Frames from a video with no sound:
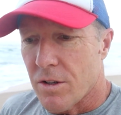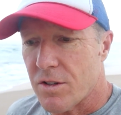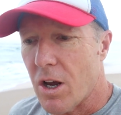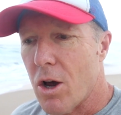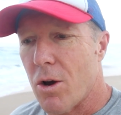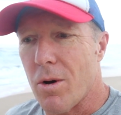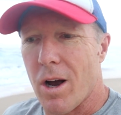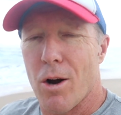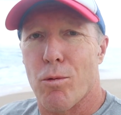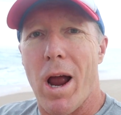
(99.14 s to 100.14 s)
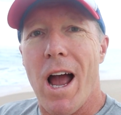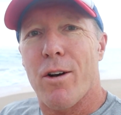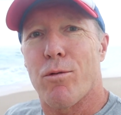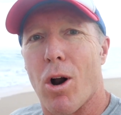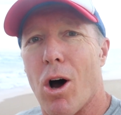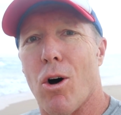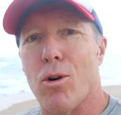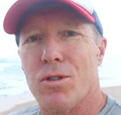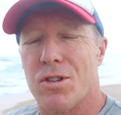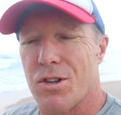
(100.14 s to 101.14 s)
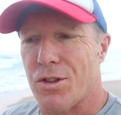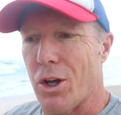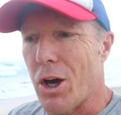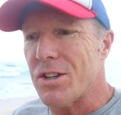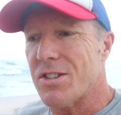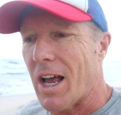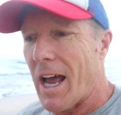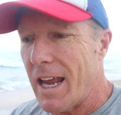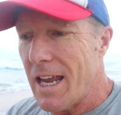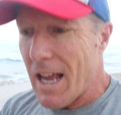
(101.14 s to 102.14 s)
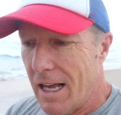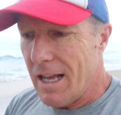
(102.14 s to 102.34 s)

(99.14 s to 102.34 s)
So around rolls Thursday,